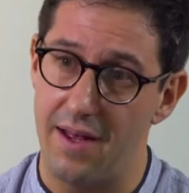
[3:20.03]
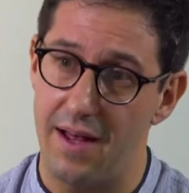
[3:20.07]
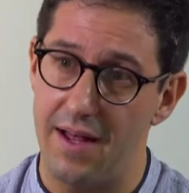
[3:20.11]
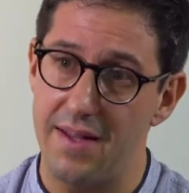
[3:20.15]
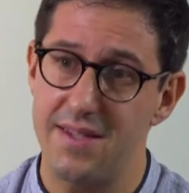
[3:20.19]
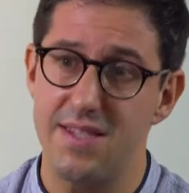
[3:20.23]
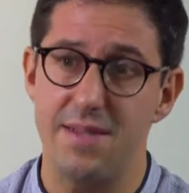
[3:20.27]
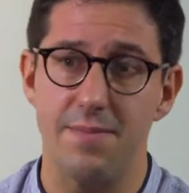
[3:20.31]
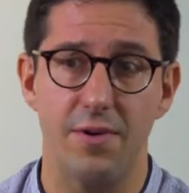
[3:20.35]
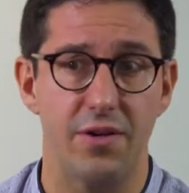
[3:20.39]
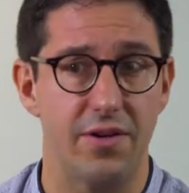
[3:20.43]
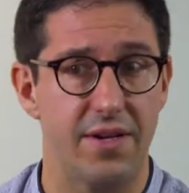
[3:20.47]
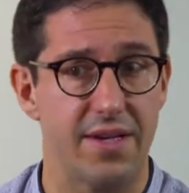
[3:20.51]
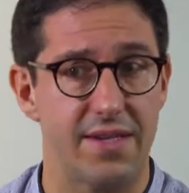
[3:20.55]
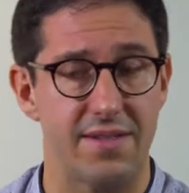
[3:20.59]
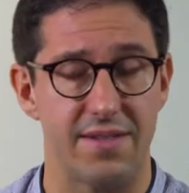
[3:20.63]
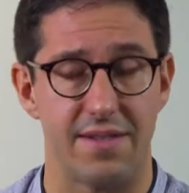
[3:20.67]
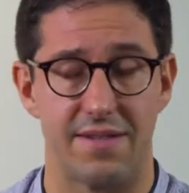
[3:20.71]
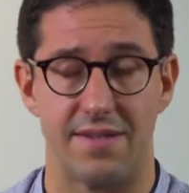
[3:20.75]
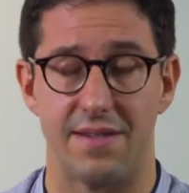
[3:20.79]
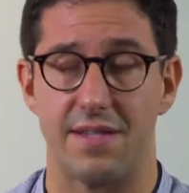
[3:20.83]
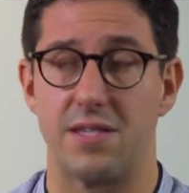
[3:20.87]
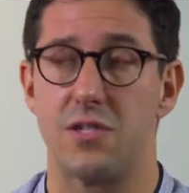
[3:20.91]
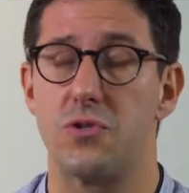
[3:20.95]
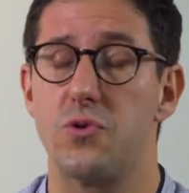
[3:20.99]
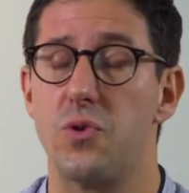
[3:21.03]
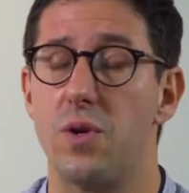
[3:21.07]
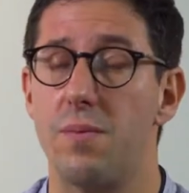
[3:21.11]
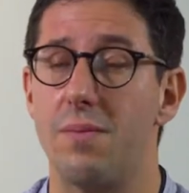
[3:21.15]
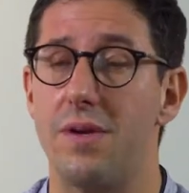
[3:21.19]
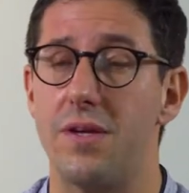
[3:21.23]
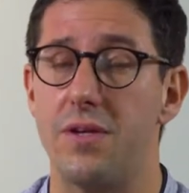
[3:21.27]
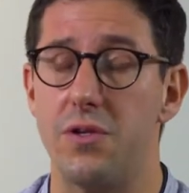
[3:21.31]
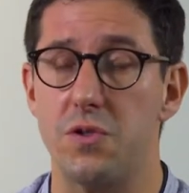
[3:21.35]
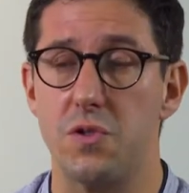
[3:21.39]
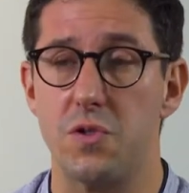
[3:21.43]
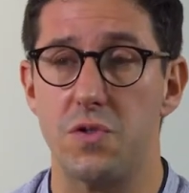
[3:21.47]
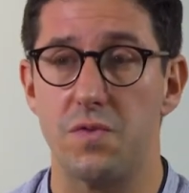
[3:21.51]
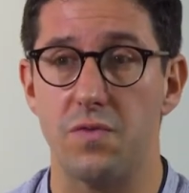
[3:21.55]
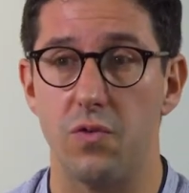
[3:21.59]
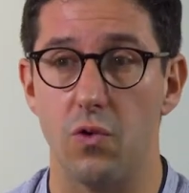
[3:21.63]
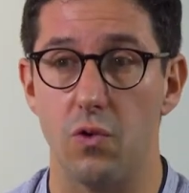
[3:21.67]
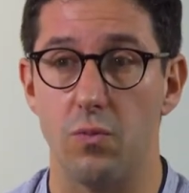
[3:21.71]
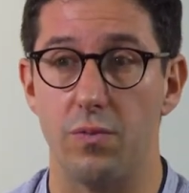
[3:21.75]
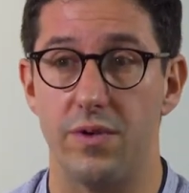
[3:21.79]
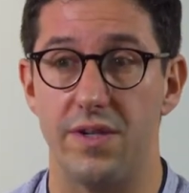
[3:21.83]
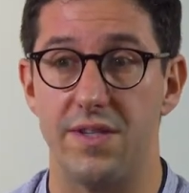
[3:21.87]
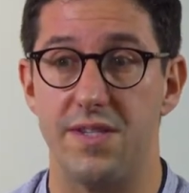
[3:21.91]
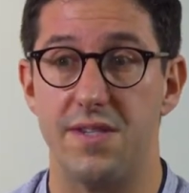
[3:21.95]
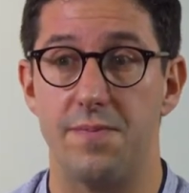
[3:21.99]
Antibiotics is extremely useful,
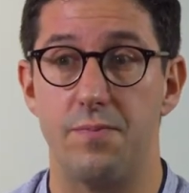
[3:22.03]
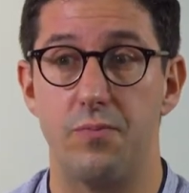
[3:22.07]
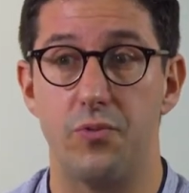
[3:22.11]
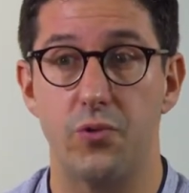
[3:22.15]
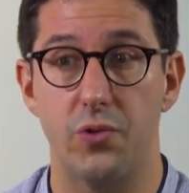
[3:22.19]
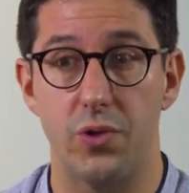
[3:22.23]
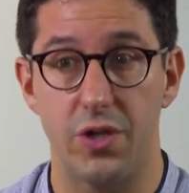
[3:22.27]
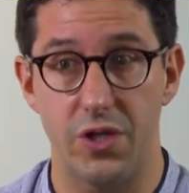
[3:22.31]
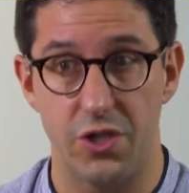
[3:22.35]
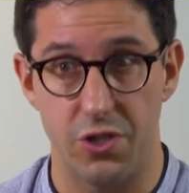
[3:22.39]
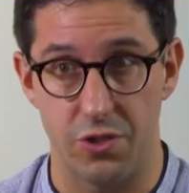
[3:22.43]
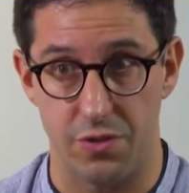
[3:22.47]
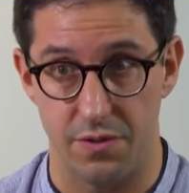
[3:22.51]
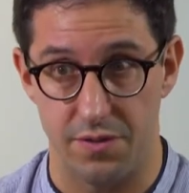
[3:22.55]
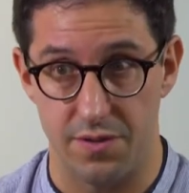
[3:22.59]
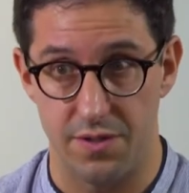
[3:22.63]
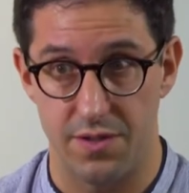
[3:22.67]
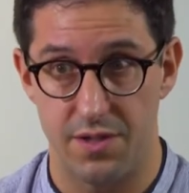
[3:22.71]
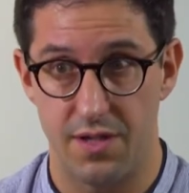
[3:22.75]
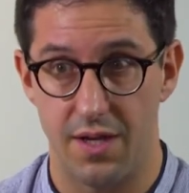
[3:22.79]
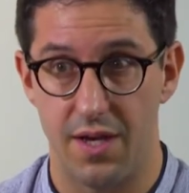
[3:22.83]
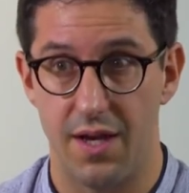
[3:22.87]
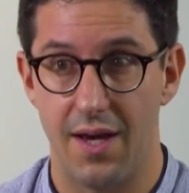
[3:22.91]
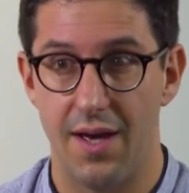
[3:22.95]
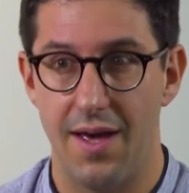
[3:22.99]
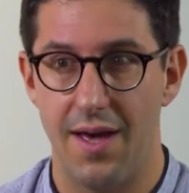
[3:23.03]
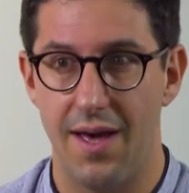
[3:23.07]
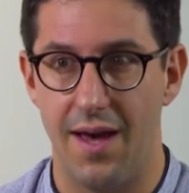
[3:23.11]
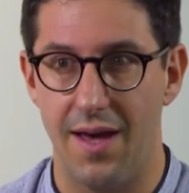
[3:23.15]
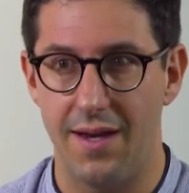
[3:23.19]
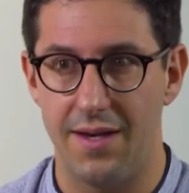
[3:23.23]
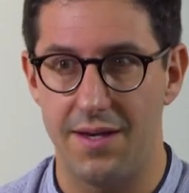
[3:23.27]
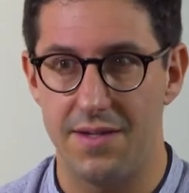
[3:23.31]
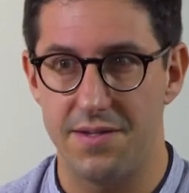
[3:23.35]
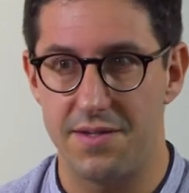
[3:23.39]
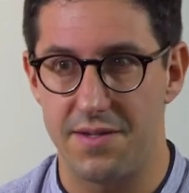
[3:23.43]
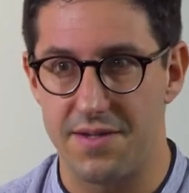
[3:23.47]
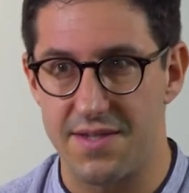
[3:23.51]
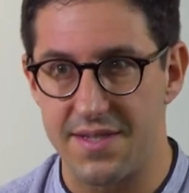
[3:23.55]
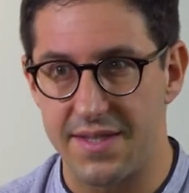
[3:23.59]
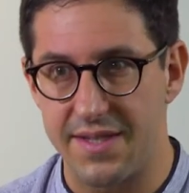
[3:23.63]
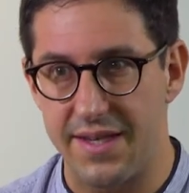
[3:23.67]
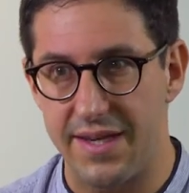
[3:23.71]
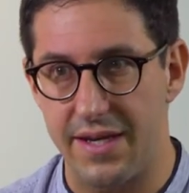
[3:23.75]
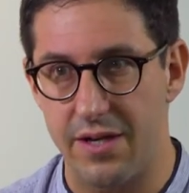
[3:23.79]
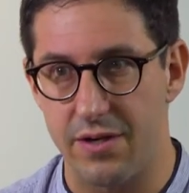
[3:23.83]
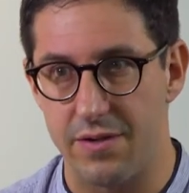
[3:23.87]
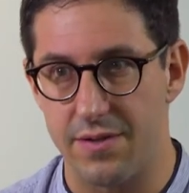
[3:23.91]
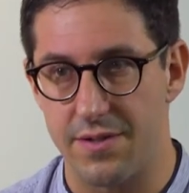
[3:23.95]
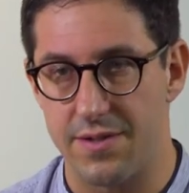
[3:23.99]
but it's precious and it's a
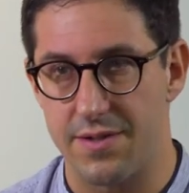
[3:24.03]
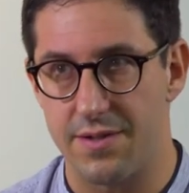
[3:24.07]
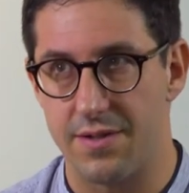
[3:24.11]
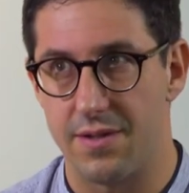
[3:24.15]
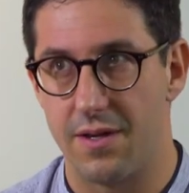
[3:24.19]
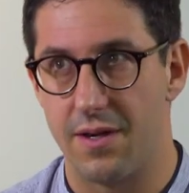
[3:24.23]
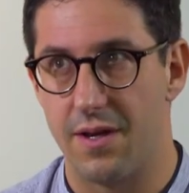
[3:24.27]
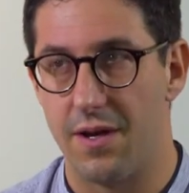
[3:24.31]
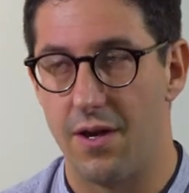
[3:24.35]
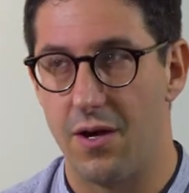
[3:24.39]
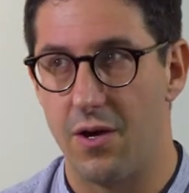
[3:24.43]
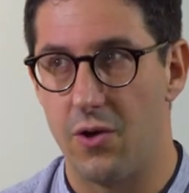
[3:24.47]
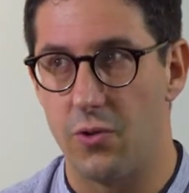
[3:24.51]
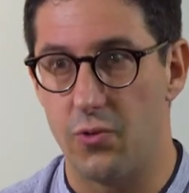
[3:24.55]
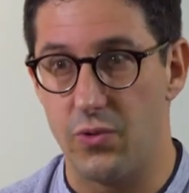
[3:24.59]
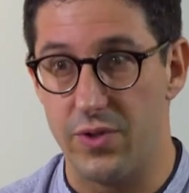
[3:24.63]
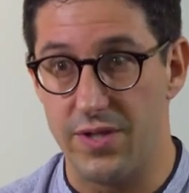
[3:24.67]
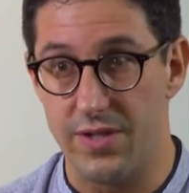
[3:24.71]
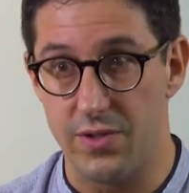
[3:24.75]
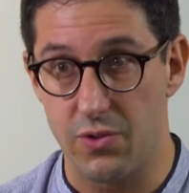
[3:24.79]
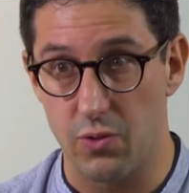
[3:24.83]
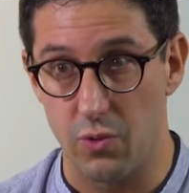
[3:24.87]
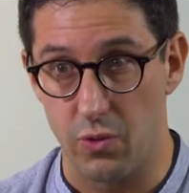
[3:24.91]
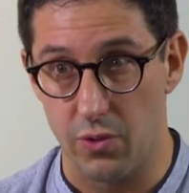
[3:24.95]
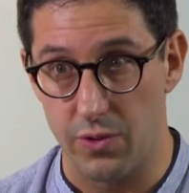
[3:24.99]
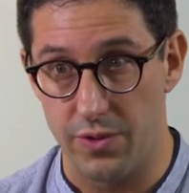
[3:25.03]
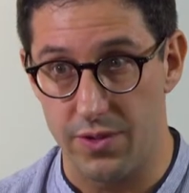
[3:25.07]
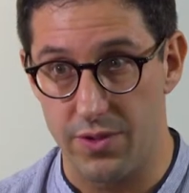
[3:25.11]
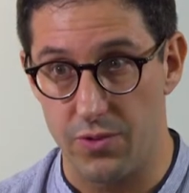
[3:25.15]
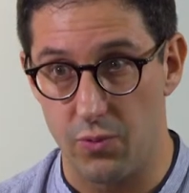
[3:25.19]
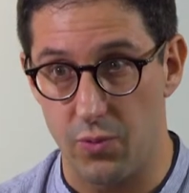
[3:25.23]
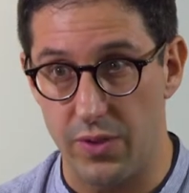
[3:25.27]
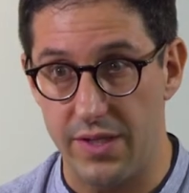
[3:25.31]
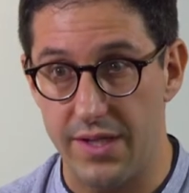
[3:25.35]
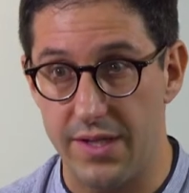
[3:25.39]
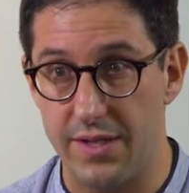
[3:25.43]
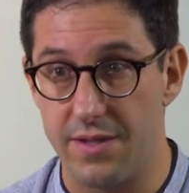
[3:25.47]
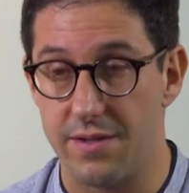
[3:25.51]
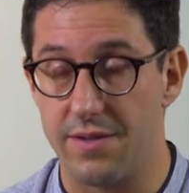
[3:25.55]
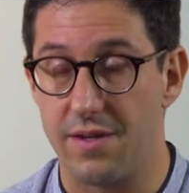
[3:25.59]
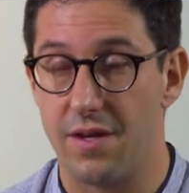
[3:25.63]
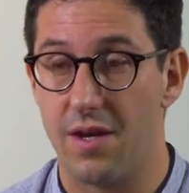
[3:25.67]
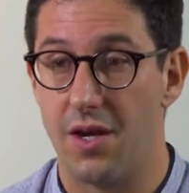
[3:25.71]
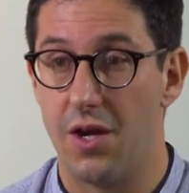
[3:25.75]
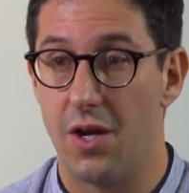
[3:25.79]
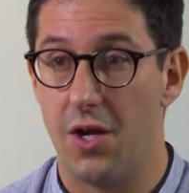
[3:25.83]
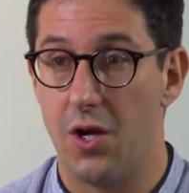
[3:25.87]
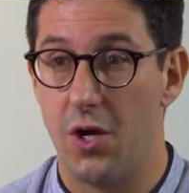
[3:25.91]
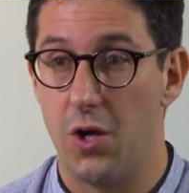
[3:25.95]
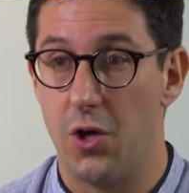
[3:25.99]
scarce resource we need
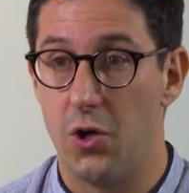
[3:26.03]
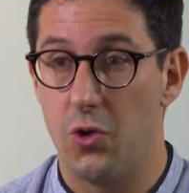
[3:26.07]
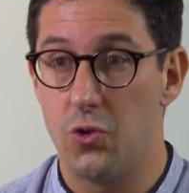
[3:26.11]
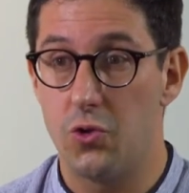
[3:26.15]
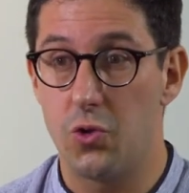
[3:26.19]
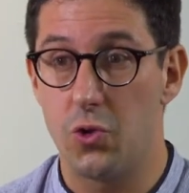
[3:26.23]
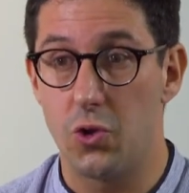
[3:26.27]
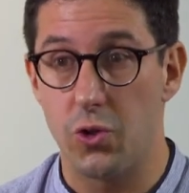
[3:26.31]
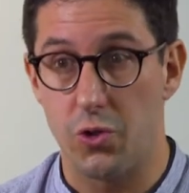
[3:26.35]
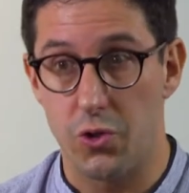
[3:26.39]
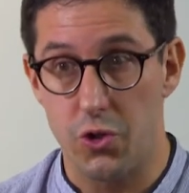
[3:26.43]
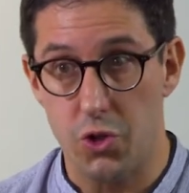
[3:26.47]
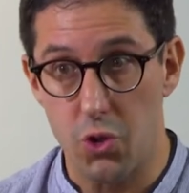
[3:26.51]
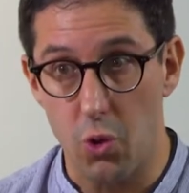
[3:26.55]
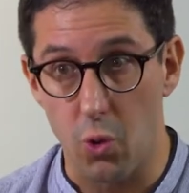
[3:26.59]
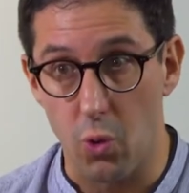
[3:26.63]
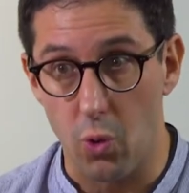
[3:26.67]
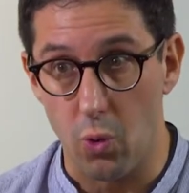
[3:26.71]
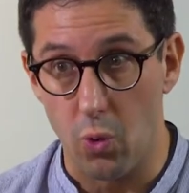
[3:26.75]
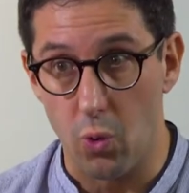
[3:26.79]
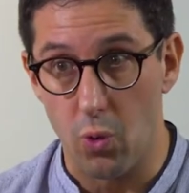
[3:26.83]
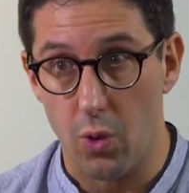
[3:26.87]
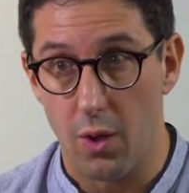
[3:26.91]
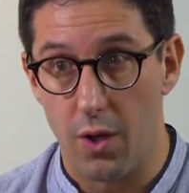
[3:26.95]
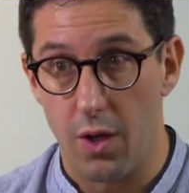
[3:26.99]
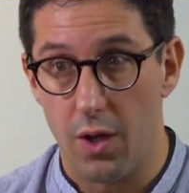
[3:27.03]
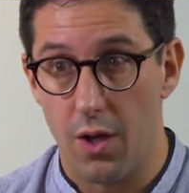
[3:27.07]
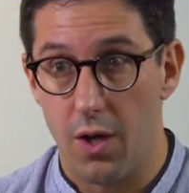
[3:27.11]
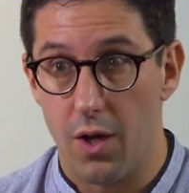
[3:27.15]
to control.